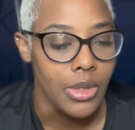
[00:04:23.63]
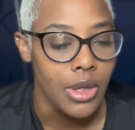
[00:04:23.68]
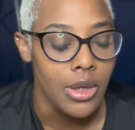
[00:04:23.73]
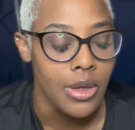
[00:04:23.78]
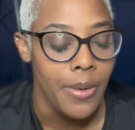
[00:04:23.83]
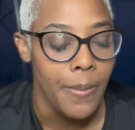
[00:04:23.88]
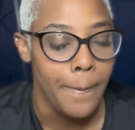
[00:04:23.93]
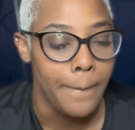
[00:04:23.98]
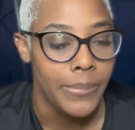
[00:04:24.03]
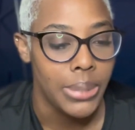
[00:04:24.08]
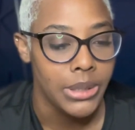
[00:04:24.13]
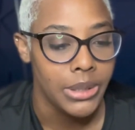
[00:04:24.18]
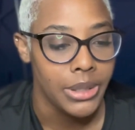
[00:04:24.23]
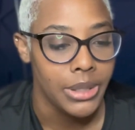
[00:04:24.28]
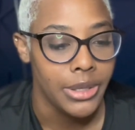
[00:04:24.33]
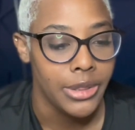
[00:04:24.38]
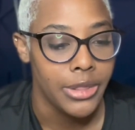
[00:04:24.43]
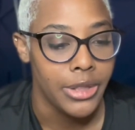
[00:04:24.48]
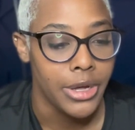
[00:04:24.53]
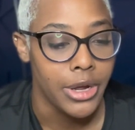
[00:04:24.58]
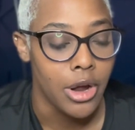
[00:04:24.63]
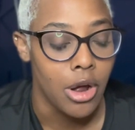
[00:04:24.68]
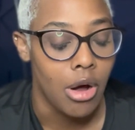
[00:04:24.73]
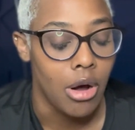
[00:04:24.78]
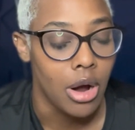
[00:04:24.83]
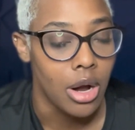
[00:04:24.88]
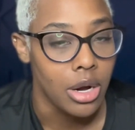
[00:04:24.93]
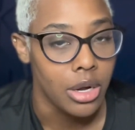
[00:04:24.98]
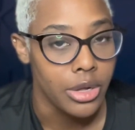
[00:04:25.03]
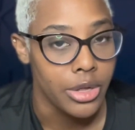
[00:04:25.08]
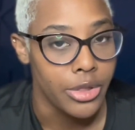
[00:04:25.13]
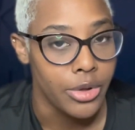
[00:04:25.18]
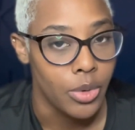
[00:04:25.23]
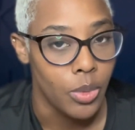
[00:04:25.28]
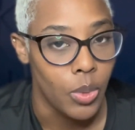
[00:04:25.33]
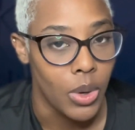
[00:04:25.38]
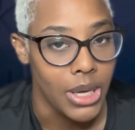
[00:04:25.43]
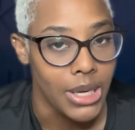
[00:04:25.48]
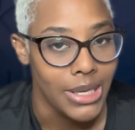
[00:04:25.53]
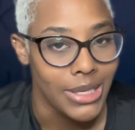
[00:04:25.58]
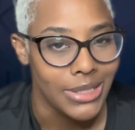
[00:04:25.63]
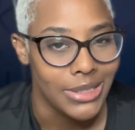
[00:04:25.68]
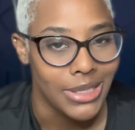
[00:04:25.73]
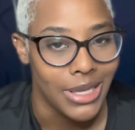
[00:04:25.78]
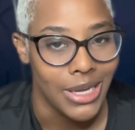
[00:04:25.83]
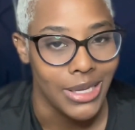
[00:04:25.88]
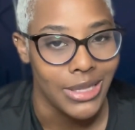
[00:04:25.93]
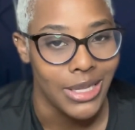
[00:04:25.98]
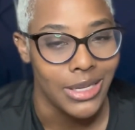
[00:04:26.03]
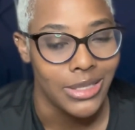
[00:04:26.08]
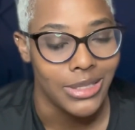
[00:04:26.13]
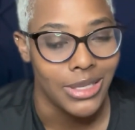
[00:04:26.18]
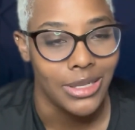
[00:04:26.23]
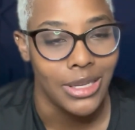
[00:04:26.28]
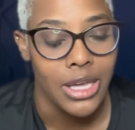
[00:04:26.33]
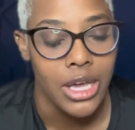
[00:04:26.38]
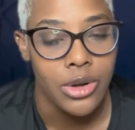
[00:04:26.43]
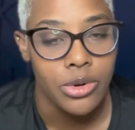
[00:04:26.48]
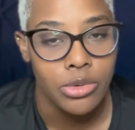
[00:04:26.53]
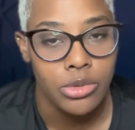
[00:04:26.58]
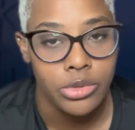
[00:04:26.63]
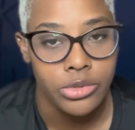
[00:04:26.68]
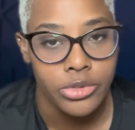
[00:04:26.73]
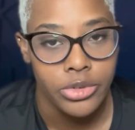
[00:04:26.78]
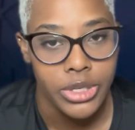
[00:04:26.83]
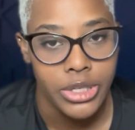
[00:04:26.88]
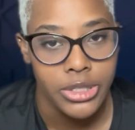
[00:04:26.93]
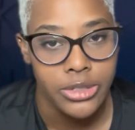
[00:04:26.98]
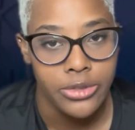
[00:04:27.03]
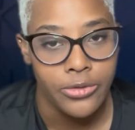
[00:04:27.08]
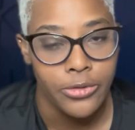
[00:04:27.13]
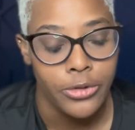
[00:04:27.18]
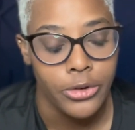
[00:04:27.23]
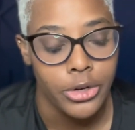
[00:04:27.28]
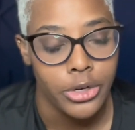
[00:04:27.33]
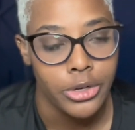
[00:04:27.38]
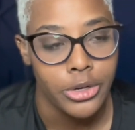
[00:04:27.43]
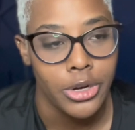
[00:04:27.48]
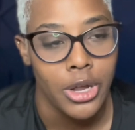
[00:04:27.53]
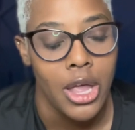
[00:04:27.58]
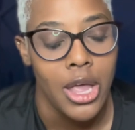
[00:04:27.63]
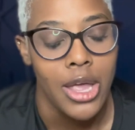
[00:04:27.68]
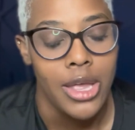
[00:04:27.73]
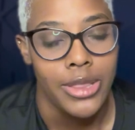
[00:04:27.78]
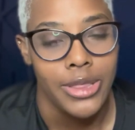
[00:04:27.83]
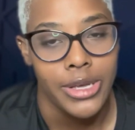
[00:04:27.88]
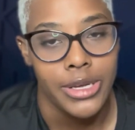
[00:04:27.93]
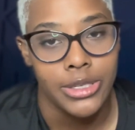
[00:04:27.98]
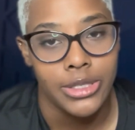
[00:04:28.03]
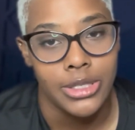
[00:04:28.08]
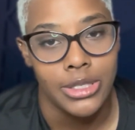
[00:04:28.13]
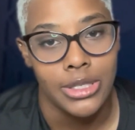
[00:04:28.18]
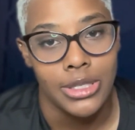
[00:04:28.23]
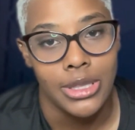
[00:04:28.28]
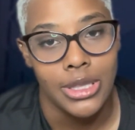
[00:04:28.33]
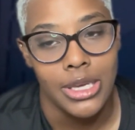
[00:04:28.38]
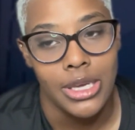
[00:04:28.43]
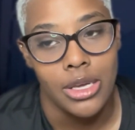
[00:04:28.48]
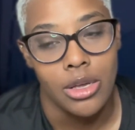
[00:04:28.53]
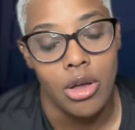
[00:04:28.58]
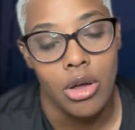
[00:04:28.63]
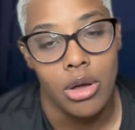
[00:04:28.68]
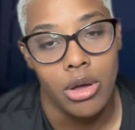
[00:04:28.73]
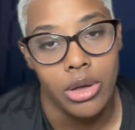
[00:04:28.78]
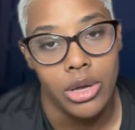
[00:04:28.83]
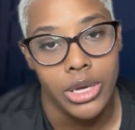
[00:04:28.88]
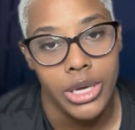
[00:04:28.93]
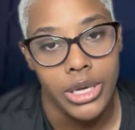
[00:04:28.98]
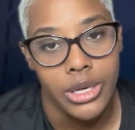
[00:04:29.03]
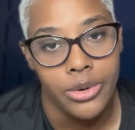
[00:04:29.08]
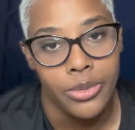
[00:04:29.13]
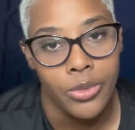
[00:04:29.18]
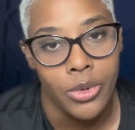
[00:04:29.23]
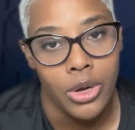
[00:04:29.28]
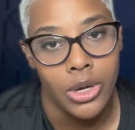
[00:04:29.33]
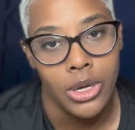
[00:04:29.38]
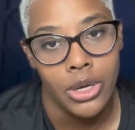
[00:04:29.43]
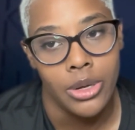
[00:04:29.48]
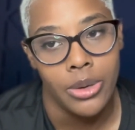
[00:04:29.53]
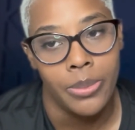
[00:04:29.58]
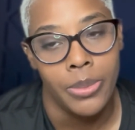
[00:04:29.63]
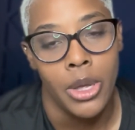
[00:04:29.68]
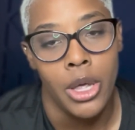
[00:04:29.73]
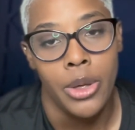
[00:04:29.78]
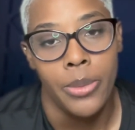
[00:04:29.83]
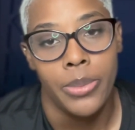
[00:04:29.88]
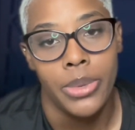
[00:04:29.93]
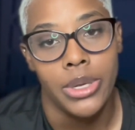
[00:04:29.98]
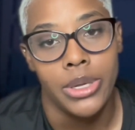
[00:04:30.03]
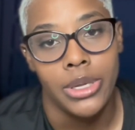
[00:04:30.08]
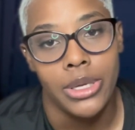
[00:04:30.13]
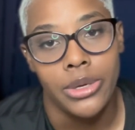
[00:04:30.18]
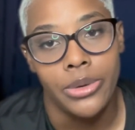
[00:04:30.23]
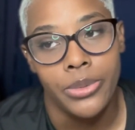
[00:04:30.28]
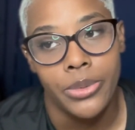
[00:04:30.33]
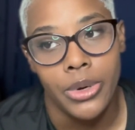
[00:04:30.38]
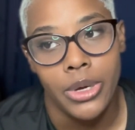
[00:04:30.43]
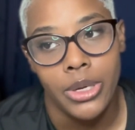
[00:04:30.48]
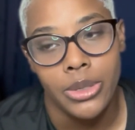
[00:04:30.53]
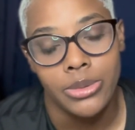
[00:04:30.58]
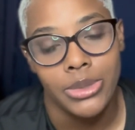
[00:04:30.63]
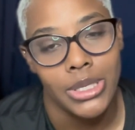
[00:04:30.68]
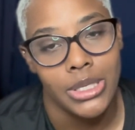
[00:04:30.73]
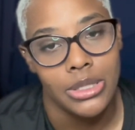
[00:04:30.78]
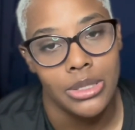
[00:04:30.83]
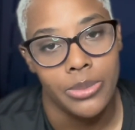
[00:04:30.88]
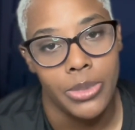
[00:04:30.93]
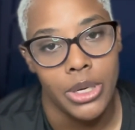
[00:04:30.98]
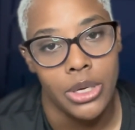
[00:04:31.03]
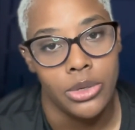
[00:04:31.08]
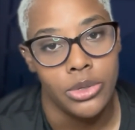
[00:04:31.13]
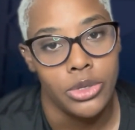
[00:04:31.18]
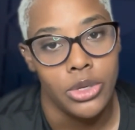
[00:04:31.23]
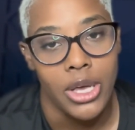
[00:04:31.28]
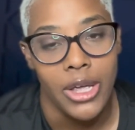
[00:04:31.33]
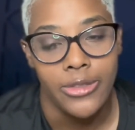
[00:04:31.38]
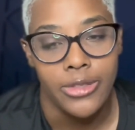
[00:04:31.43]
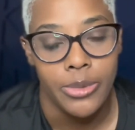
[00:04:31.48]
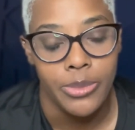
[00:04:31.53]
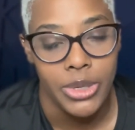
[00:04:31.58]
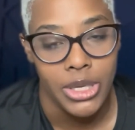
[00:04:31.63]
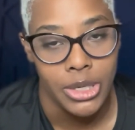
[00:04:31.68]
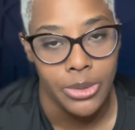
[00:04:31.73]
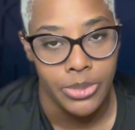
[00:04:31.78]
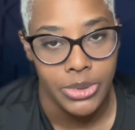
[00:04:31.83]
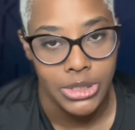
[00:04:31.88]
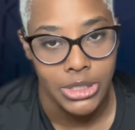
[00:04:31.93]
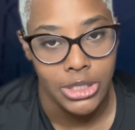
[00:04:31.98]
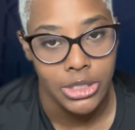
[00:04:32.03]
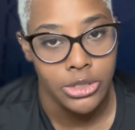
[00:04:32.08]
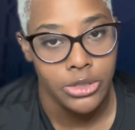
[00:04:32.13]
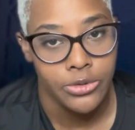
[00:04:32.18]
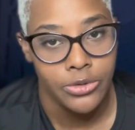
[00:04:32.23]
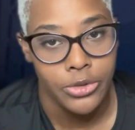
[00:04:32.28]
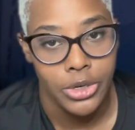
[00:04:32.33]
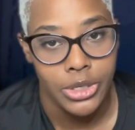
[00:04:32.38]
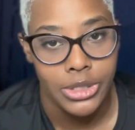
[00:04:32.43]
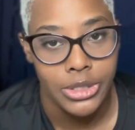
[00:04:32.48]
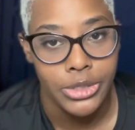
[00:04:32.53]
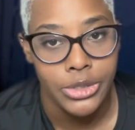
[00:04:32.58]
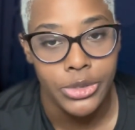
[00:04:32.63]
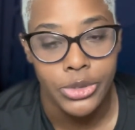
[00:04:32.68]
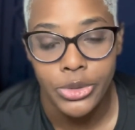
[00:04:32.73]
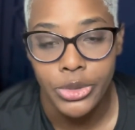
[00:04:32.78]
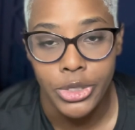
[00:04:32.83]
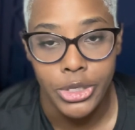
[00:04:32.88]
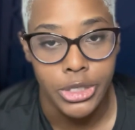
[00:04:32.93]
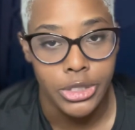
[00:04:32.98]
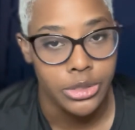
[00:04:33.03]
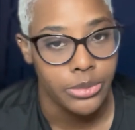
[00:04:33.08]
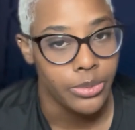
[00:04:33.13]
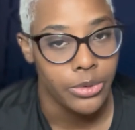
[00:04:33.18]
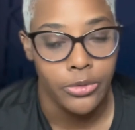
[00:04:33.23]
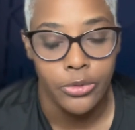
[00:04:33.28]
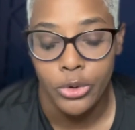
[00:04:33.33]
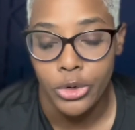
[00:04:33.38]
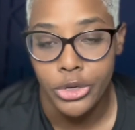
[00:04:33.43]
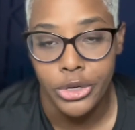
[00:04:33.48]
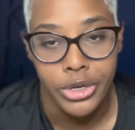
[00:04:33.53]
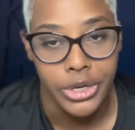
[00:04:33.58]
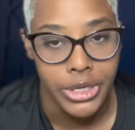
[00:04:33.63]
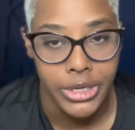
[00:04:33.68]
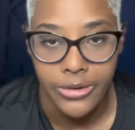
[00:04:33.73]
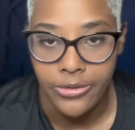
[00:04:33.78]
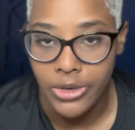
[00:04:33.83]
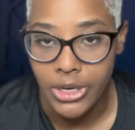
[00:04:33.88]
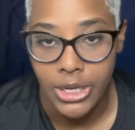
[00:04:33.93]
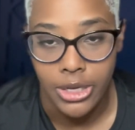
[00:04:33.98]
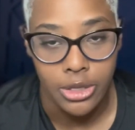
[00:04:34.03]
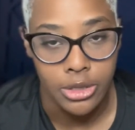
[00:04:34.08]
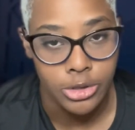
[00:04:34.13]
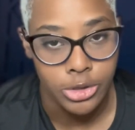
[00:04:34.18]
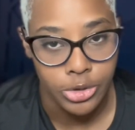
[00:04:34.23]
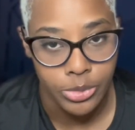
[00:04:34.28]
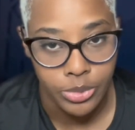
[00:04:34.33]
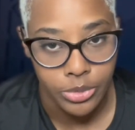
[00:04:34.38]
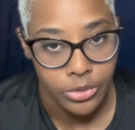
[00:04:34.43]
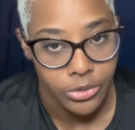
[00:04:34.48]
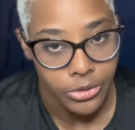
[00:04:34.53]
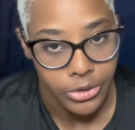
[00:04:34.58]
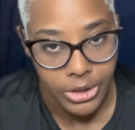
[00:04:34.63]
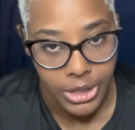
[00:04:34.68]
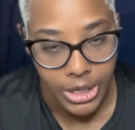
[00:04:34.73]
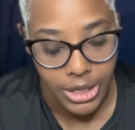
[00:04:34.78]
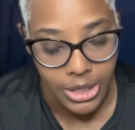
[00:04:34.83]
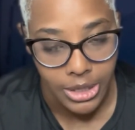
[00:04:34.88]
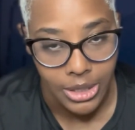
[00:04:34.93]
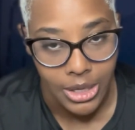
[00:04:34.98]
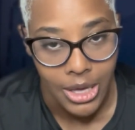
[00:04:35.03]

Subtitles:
But there are other ways, like there's a lateral transfer. There's a thing called NROB, but NROB takes about, you have to be in a position for at least 2 years before you're even eligible for that.